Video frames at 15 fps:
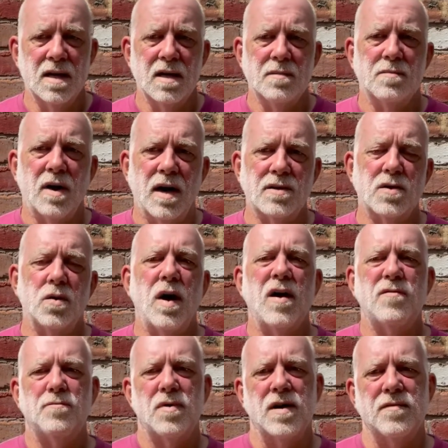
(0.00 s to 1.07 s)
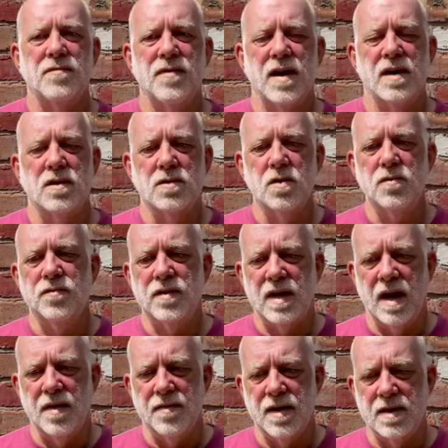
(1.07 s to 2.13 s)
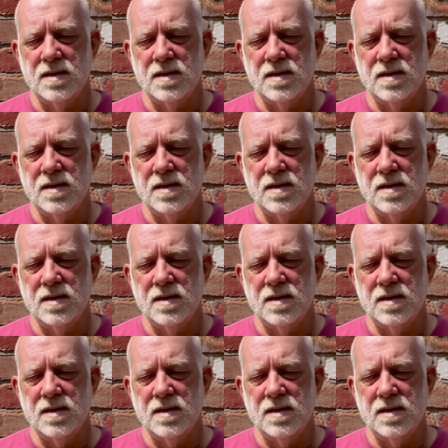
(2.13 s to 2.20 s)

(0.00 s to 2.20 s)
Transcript: But I do have brain failure. I do forget things.